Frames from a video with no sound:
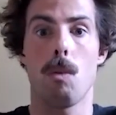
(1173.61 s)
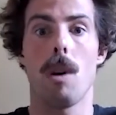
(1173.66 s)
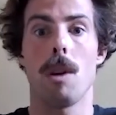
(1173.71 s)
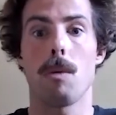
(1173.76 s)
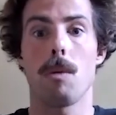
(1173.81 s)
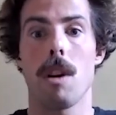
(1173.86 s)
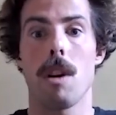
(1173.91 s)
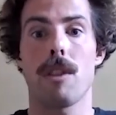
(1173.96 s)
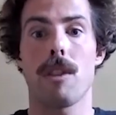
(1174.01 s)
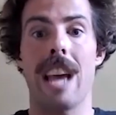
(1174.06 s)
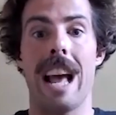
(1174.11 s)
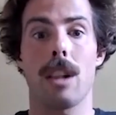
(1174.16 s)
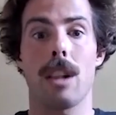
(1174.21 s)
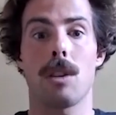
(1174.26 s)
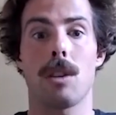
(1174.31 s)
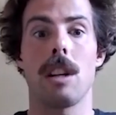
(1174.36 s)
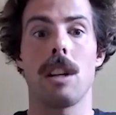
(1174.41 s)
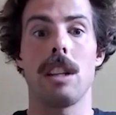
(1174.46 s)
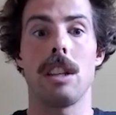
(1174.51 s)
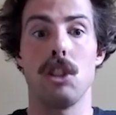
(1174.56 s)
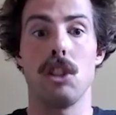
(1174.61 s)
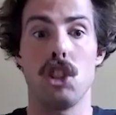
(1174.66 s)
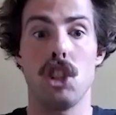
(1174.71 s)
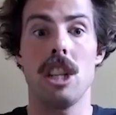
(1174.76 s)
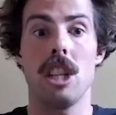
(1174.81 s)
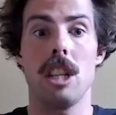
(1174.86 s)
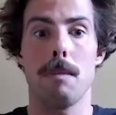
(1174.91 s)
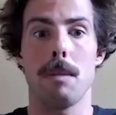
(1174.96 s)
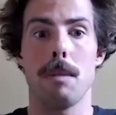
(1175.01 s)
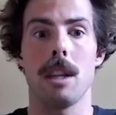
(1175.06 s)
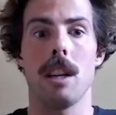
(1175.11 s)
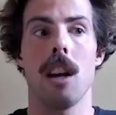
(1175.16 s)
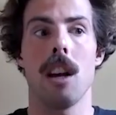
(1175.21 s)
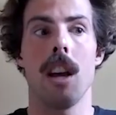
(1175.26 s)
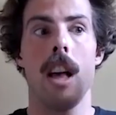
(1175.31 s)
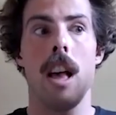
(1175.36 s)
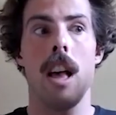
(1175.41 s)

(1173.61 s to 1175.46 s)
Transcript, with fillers: one way of calculating GDP.